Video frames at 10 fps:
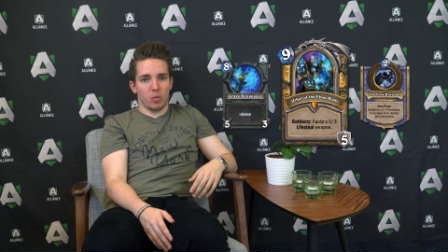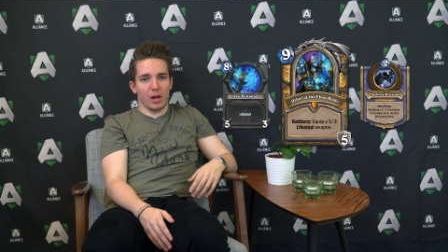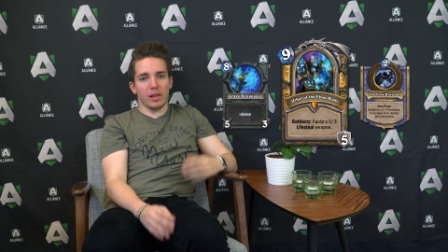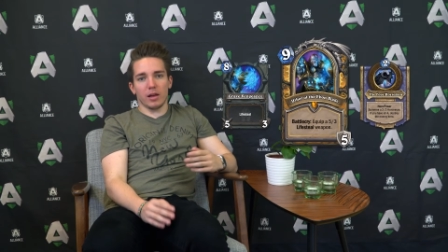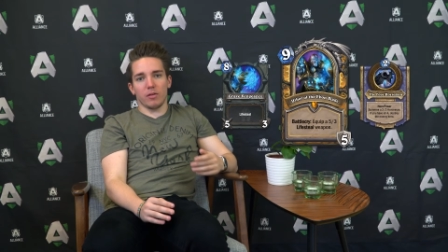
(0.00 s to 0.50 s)

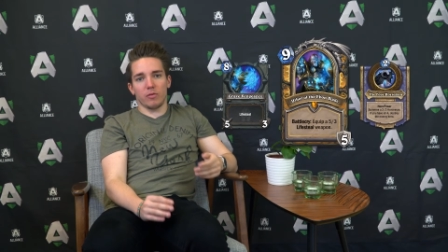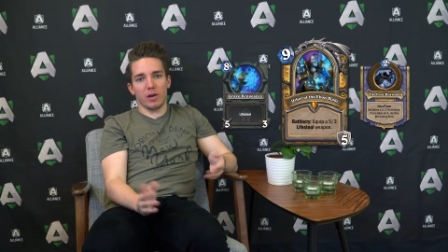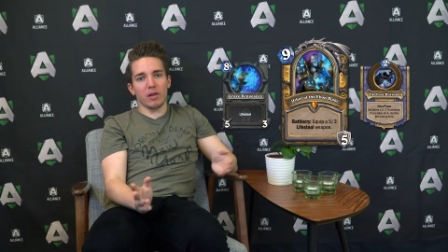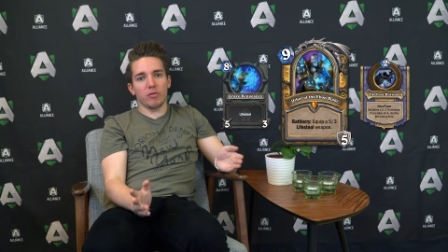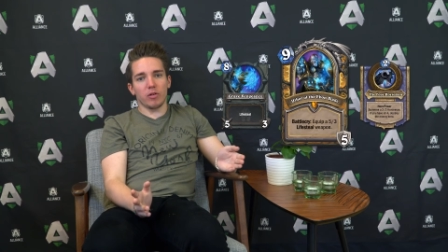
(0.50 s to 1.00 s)
while the
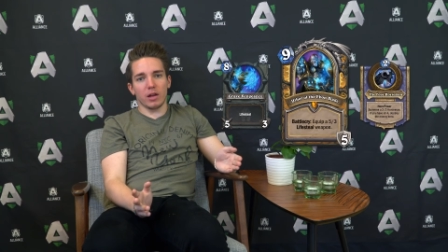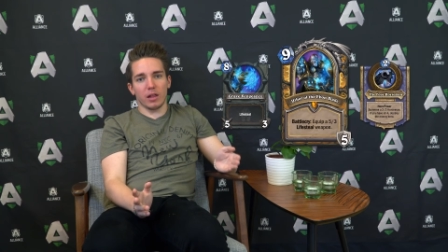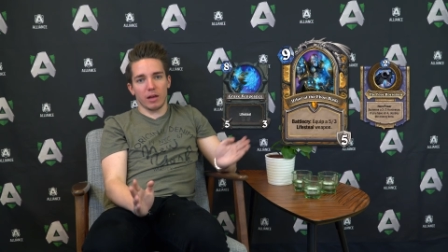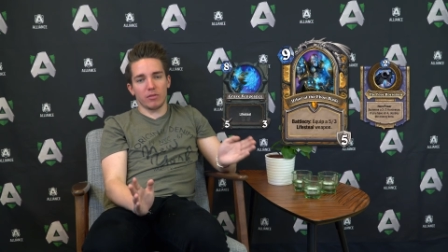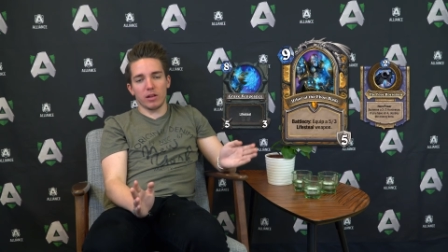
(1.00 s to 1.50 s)
five three
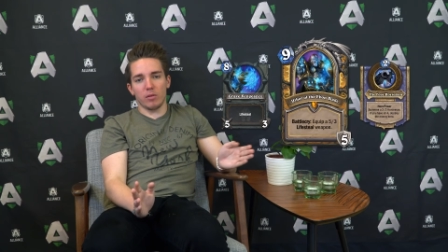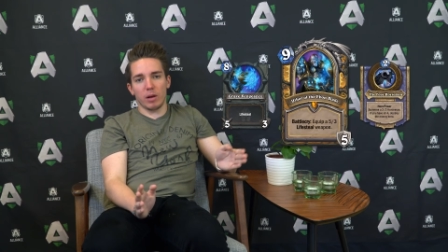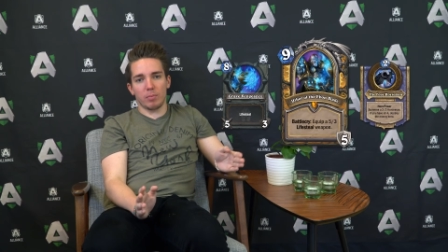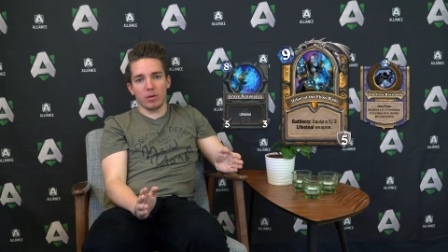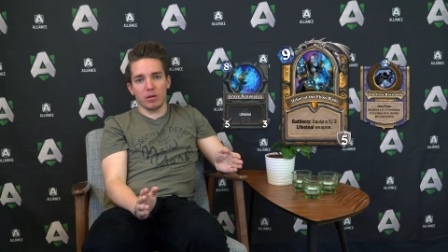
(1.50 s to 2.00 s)
lifesteal
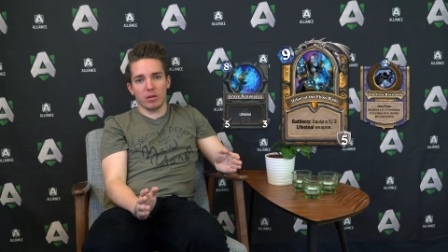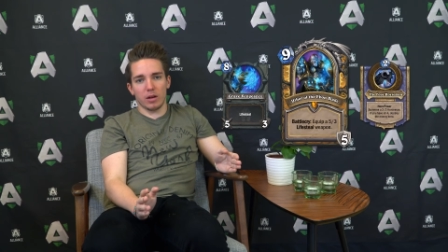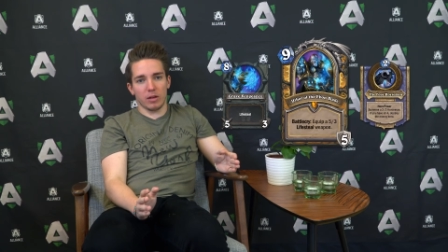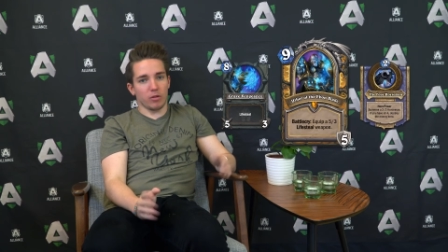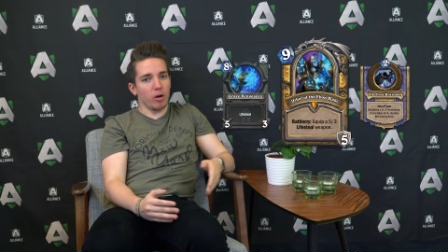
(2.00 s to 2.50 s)
weapon
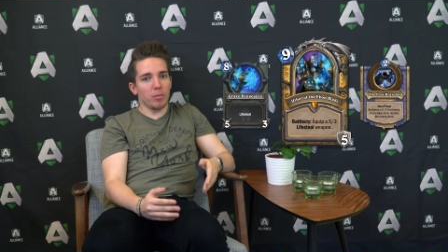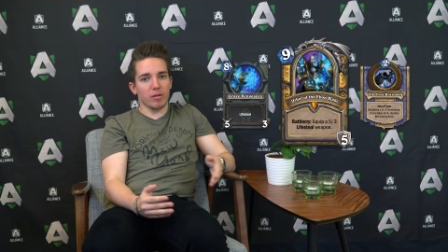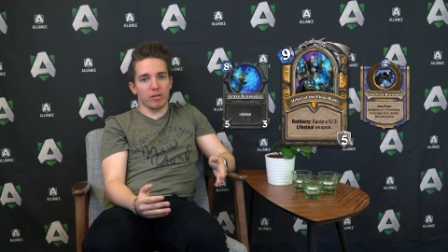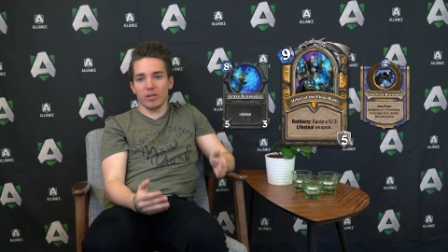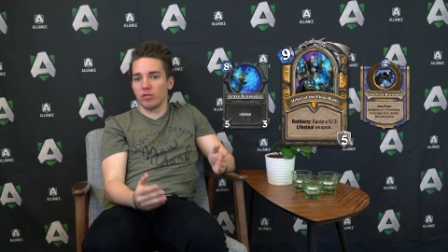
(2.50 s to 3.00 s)
is
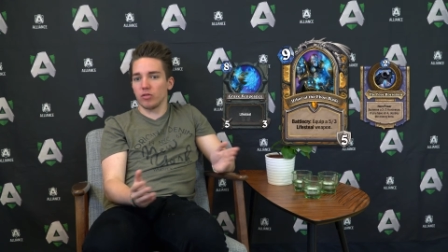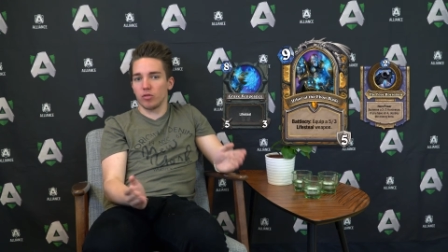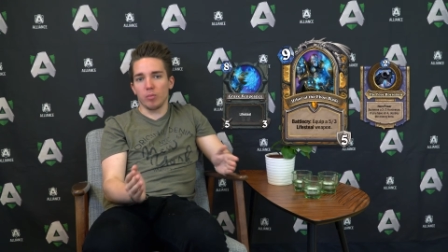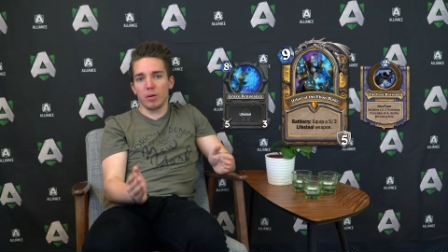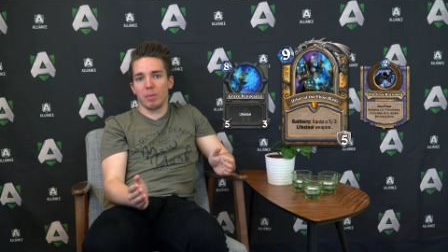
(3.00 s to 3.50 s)
obviously
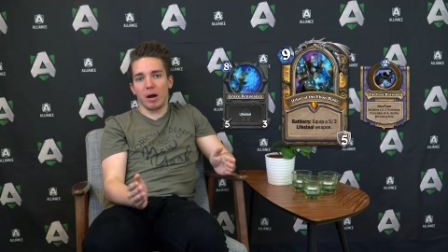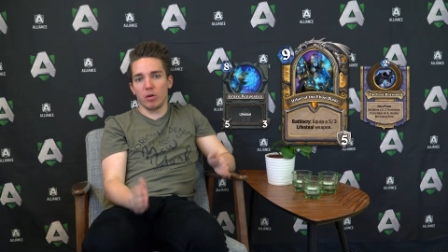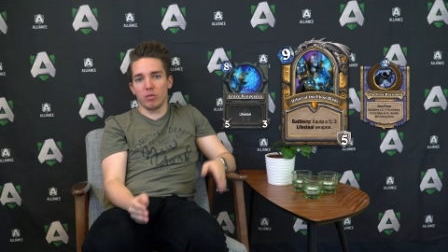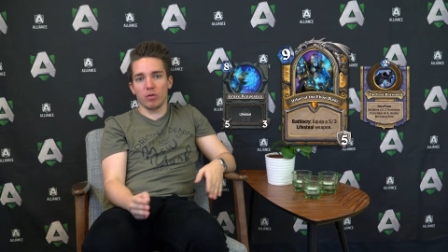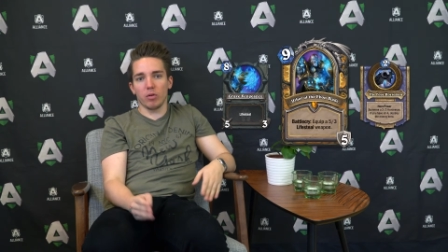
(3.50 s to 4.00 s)
super
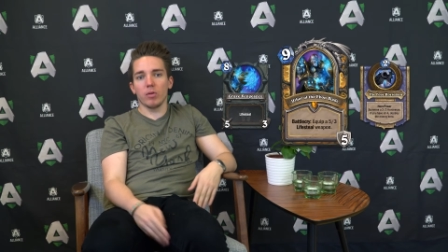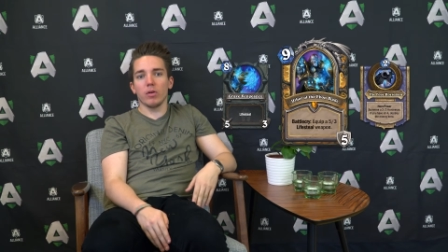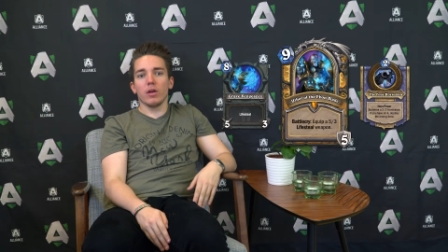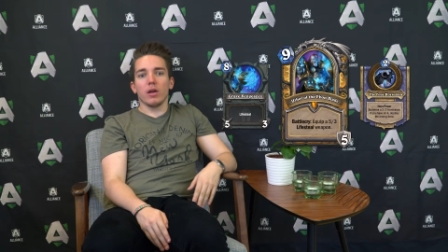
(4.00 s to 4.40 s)
powerful,